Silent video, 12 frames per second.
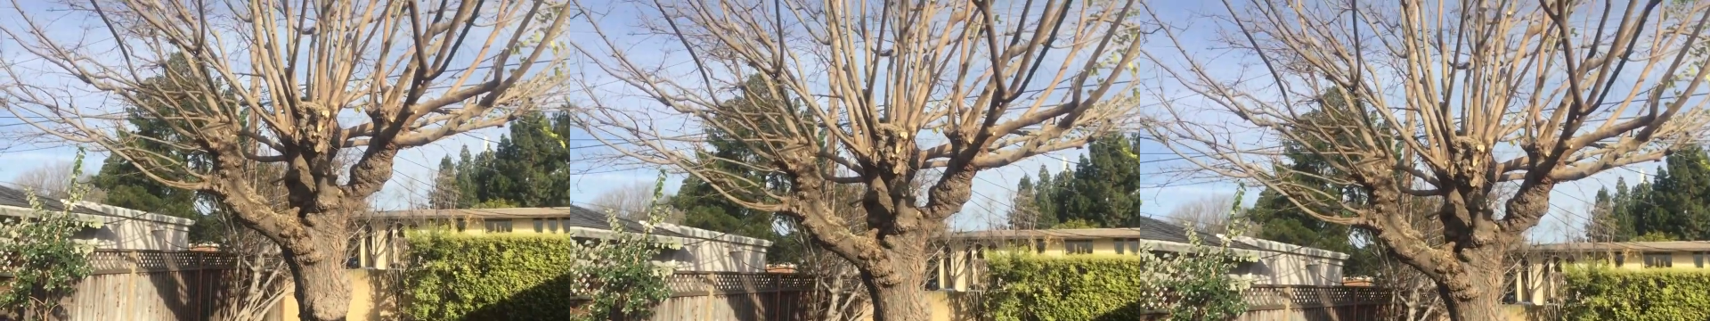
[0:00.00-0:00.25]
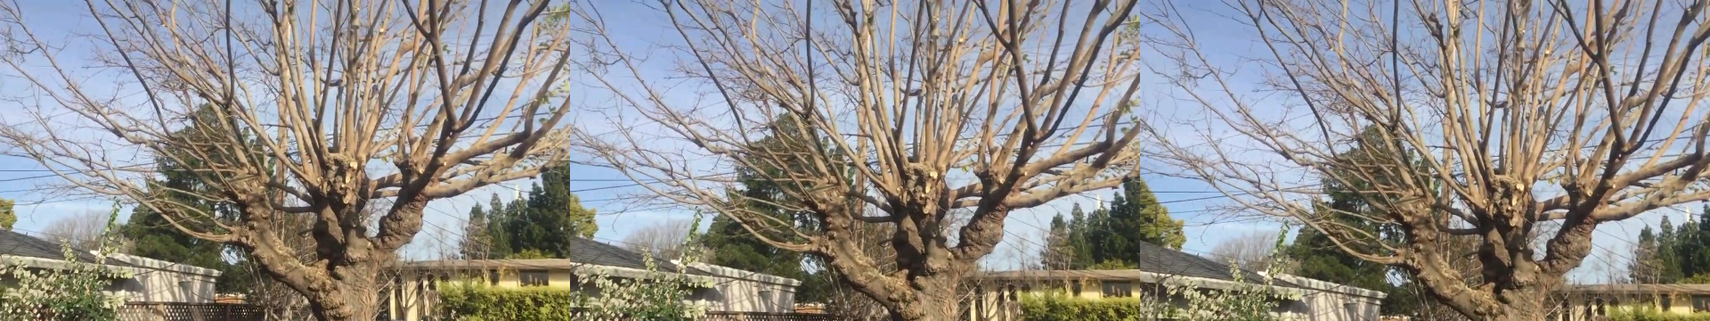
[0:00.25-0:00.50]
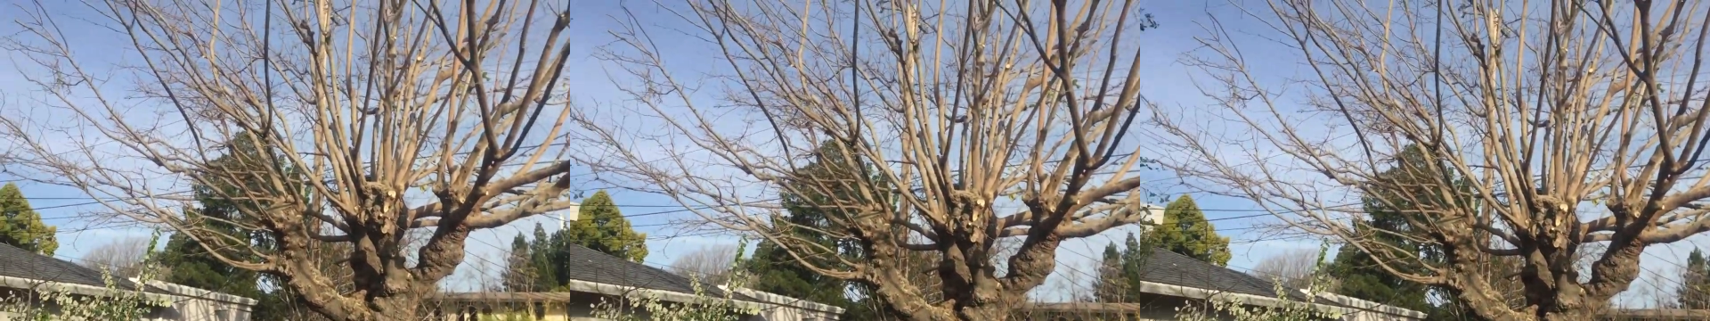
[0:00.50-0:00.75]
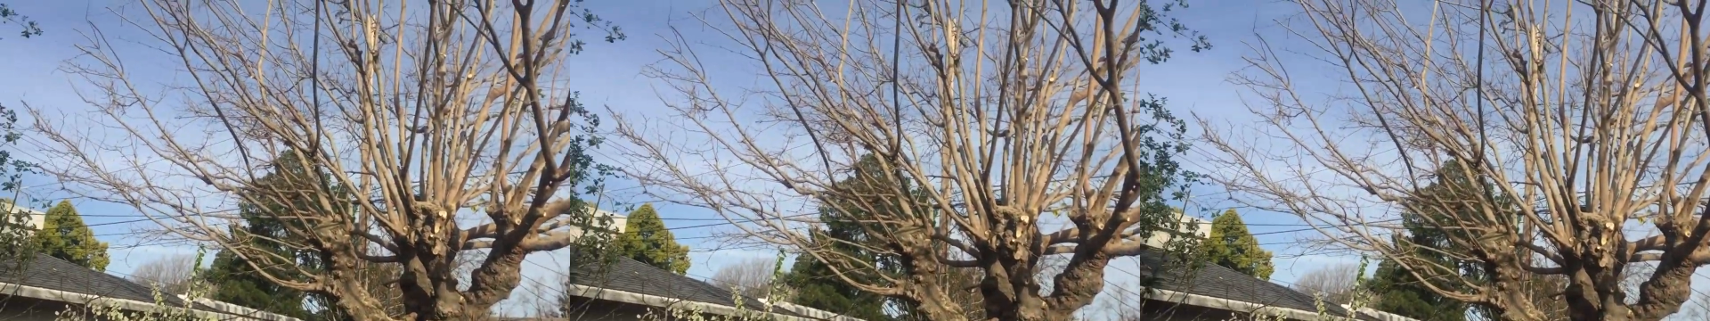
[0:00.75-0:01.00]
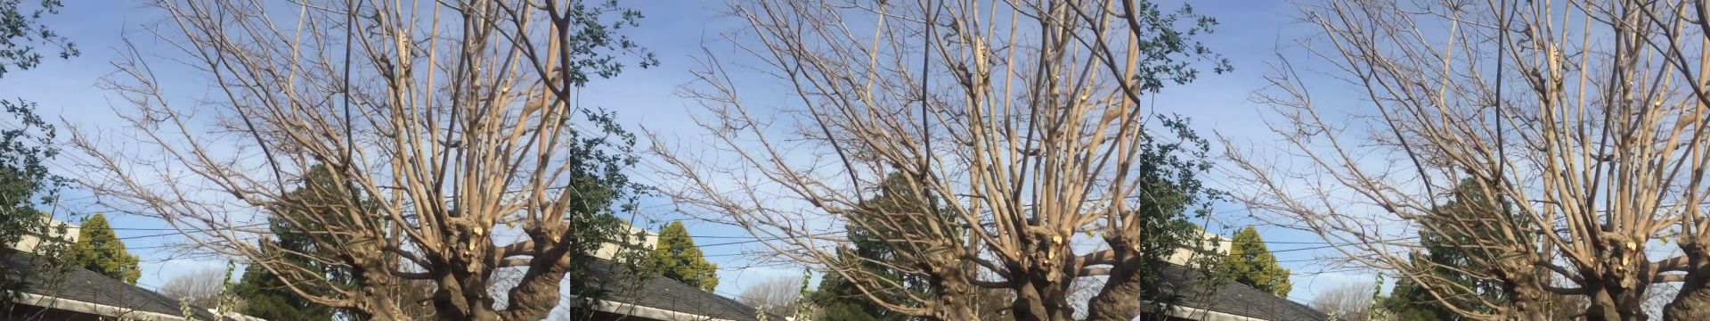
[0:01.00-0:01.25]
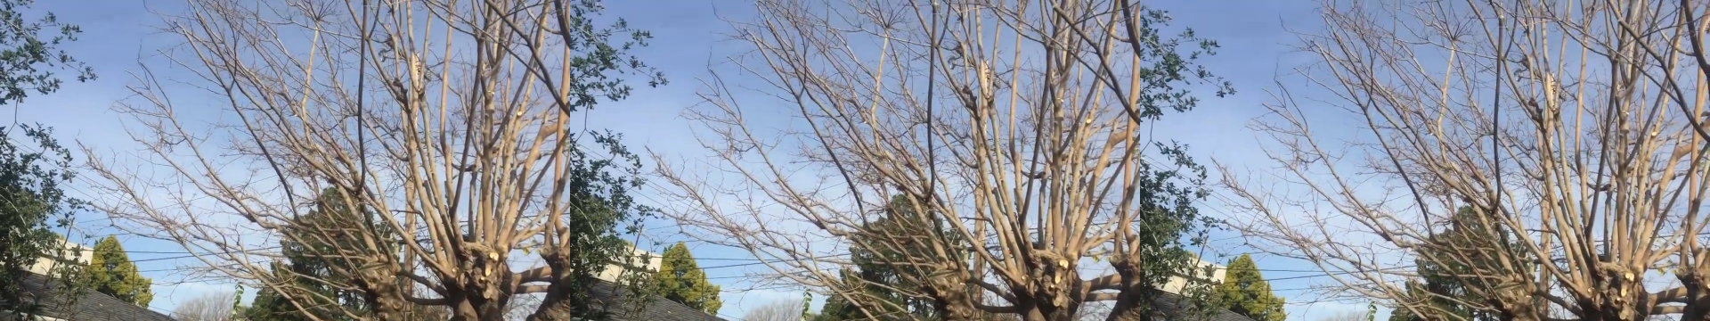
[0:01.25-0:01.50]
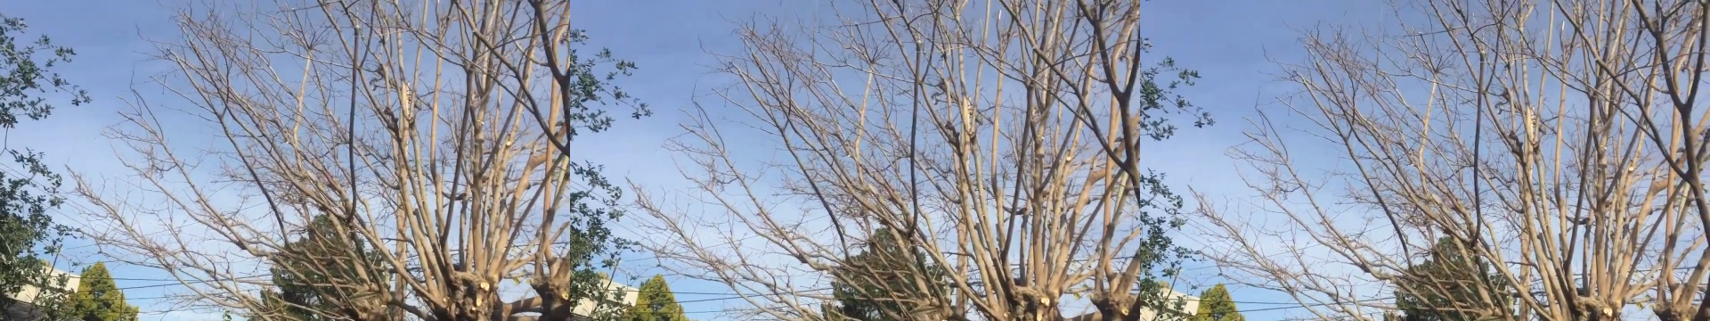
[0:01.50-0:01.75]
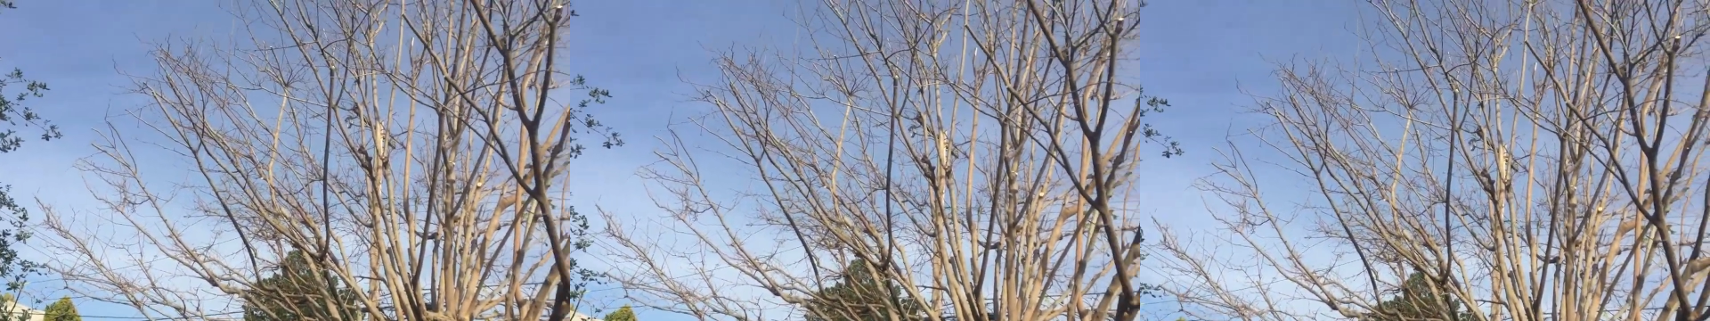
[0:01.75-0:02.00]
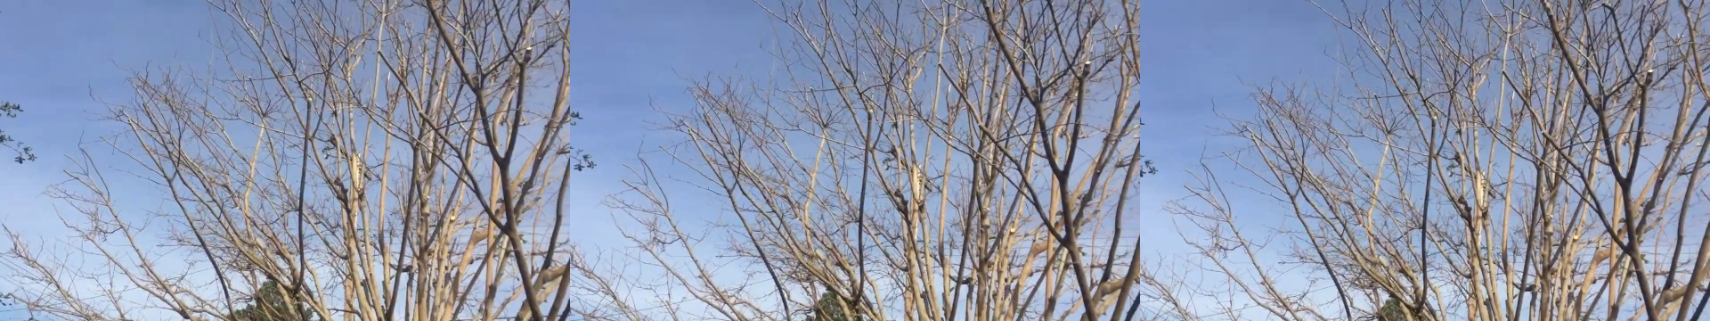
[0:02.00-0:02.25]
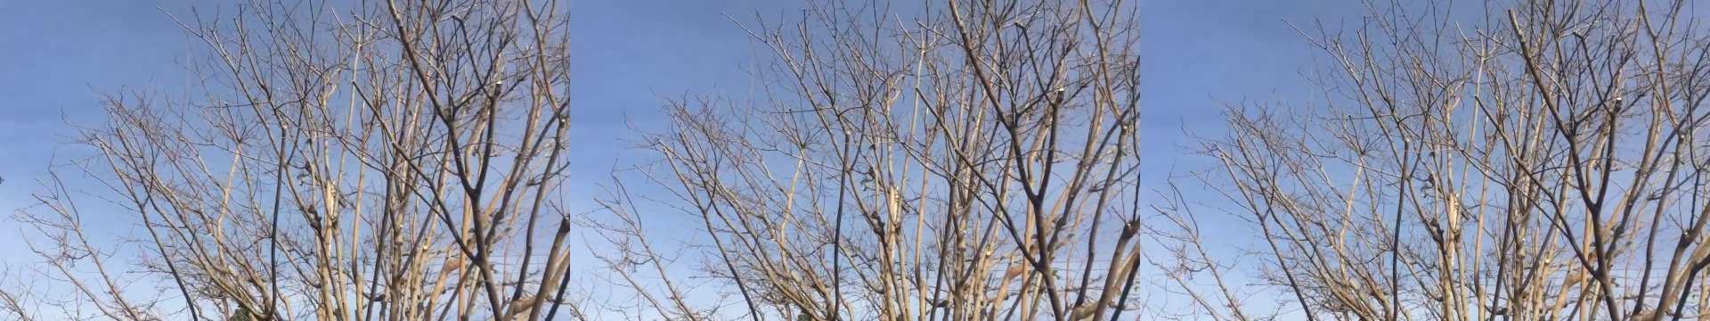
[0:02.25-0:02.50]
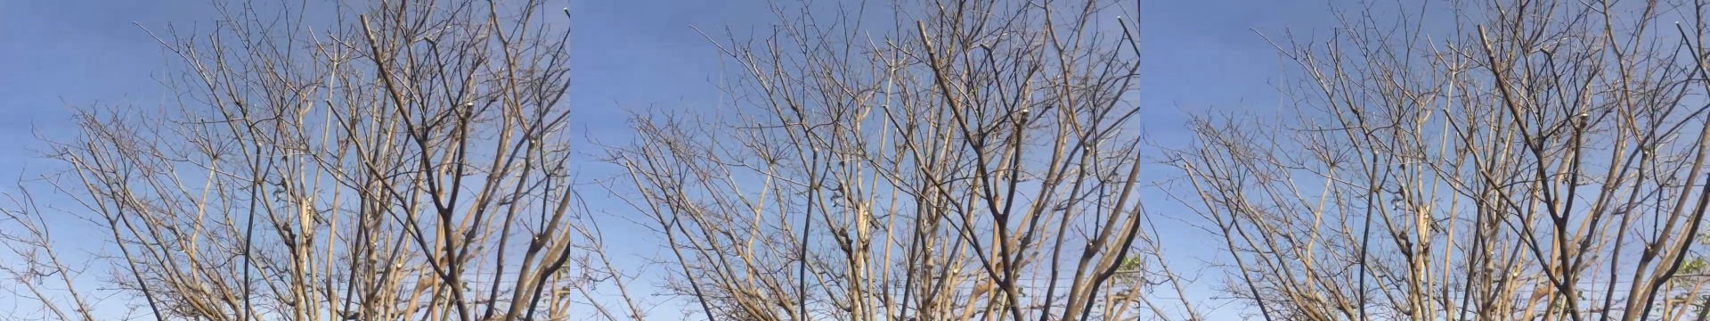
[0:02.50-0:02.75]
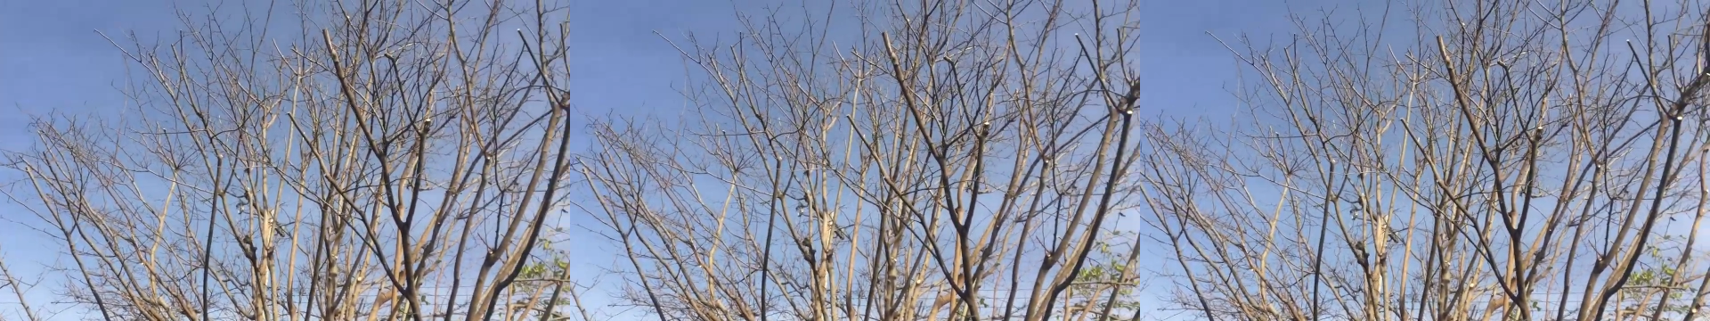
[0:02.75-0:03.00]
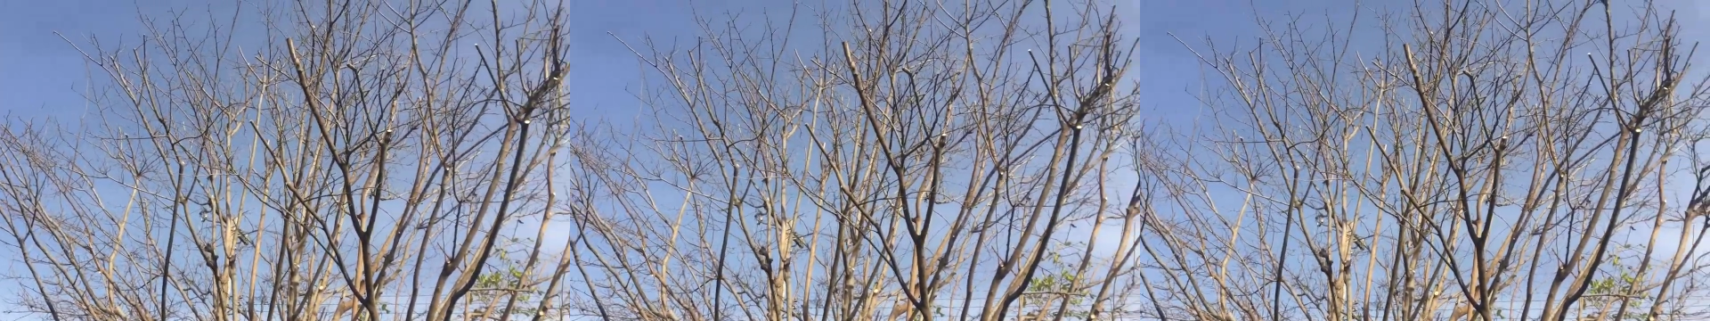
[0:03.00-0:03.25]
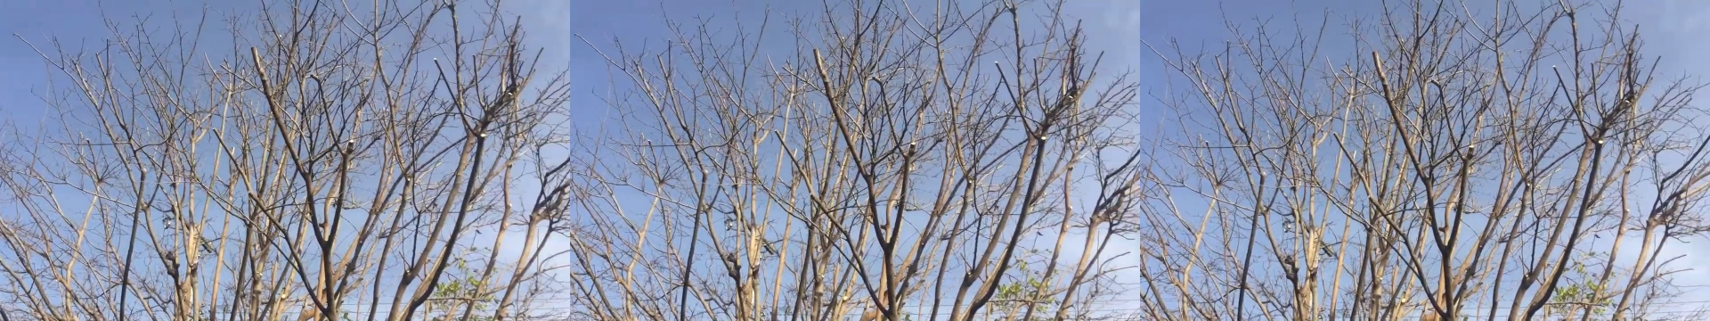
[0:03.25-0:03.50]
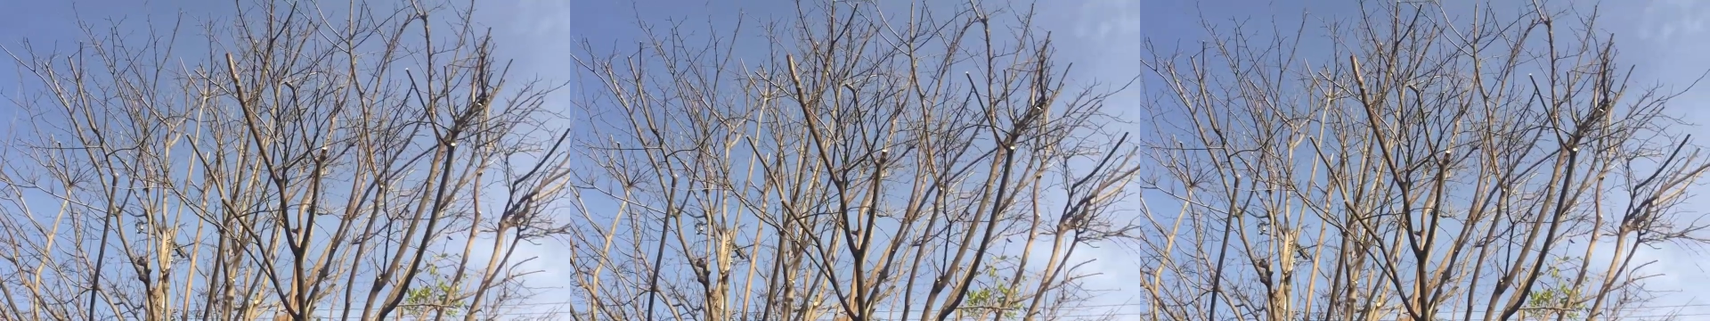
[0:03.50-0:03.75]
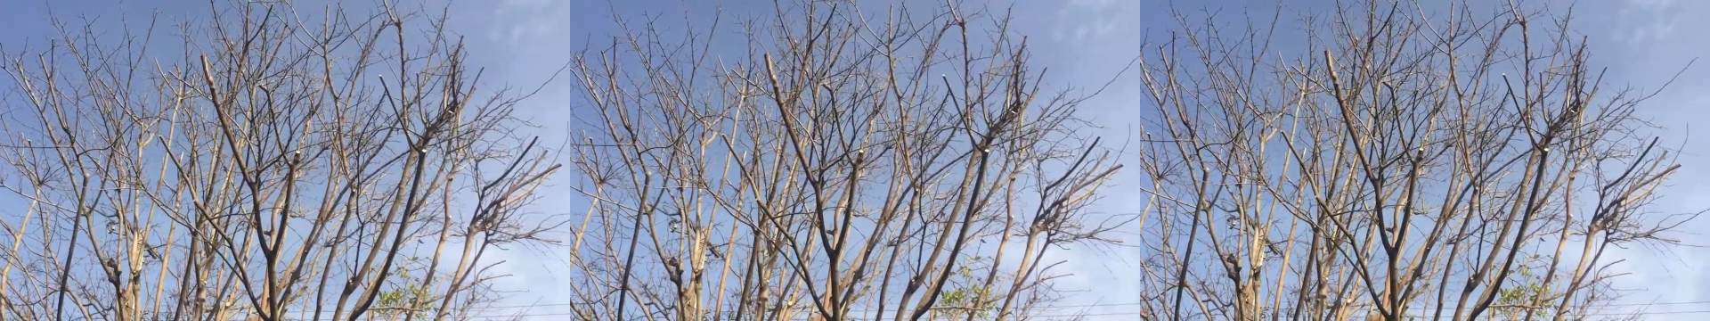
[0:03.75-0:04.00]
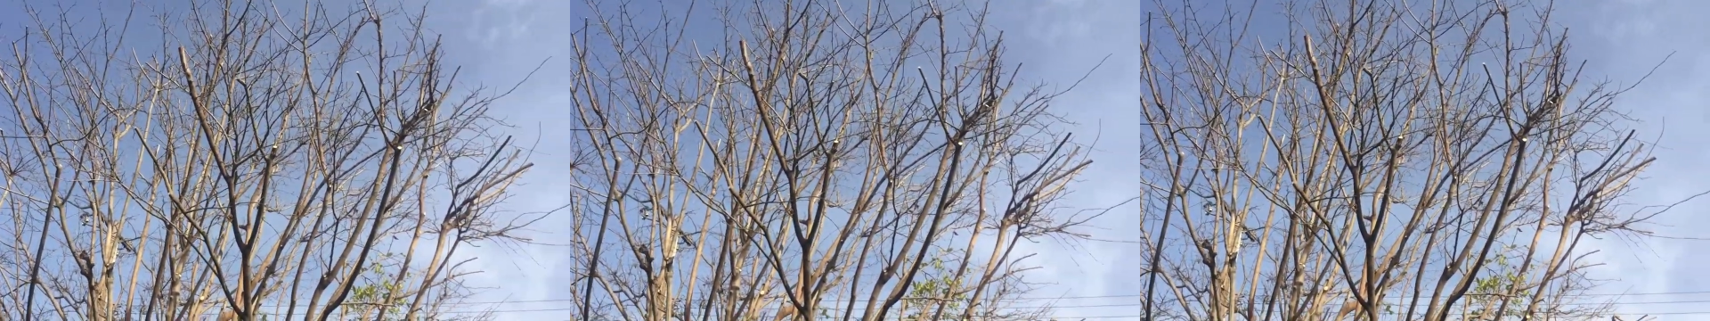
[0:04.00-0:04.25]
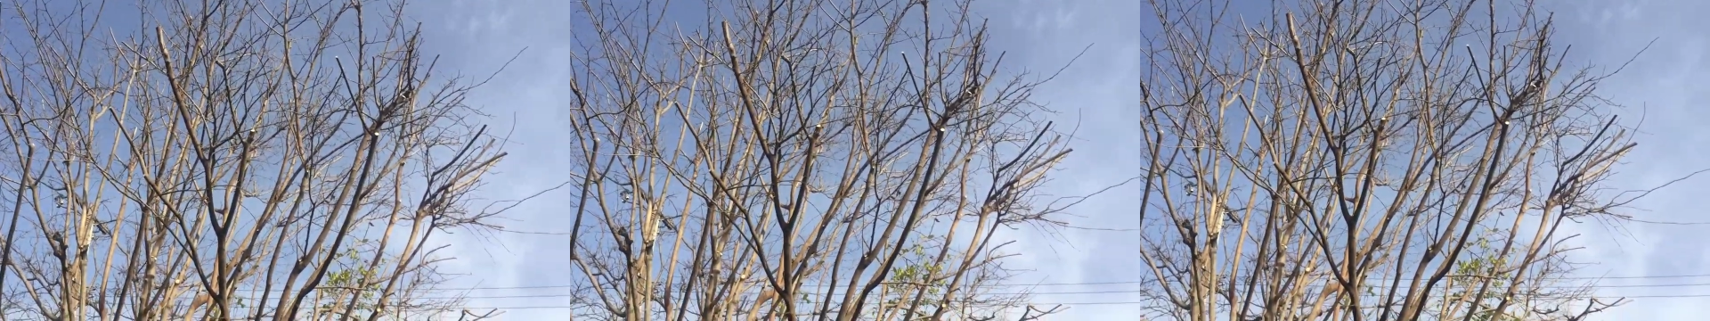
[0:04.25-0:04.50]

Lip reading: Nobody's mouth can be seen.